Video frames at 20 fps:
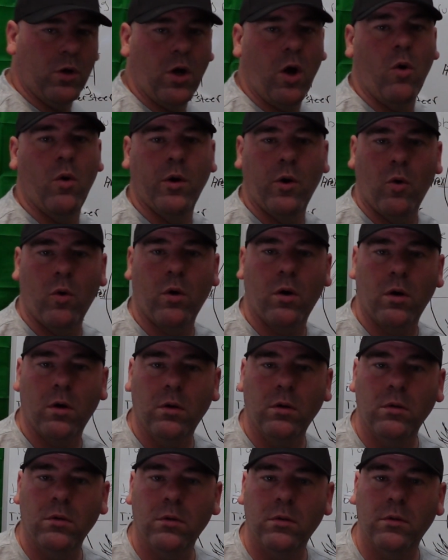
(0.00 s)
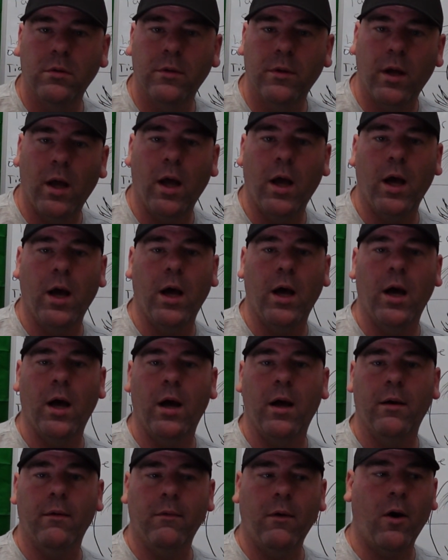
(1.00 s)
go in order
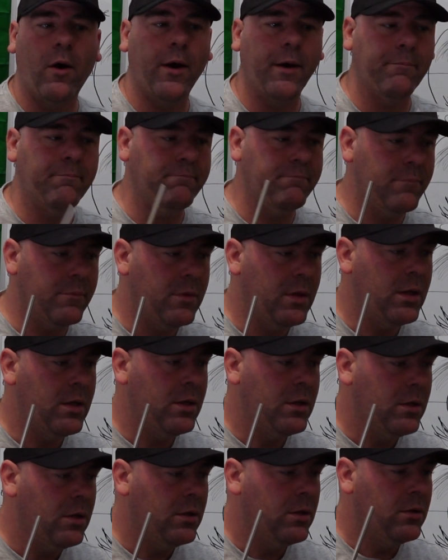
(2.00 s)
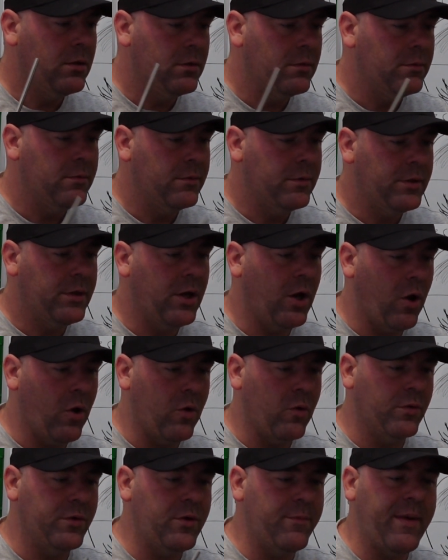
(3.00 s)
on, you
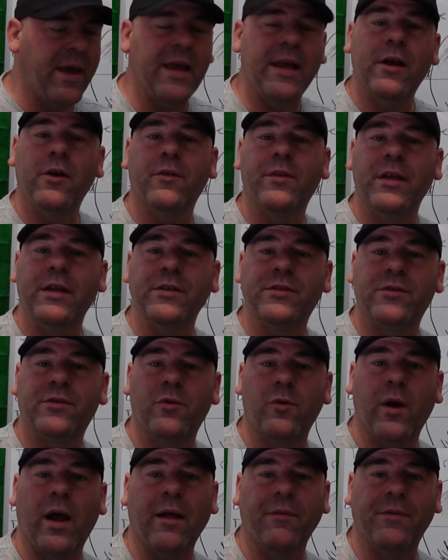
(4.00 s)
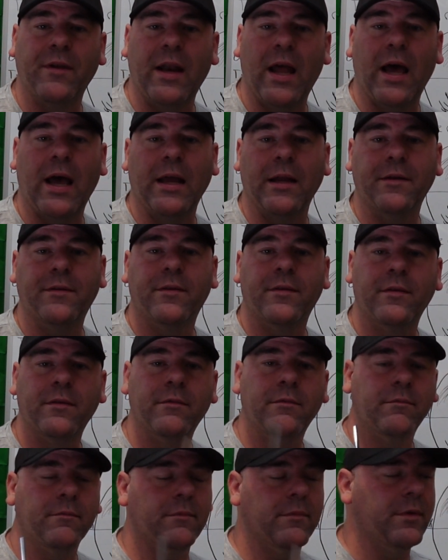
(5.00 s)
know, you may hear these throughout the night,
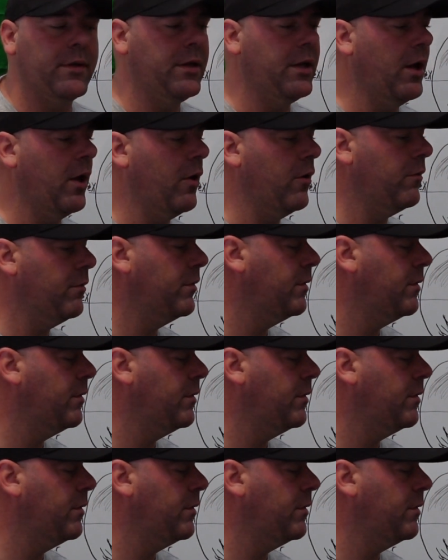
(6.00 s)
you know.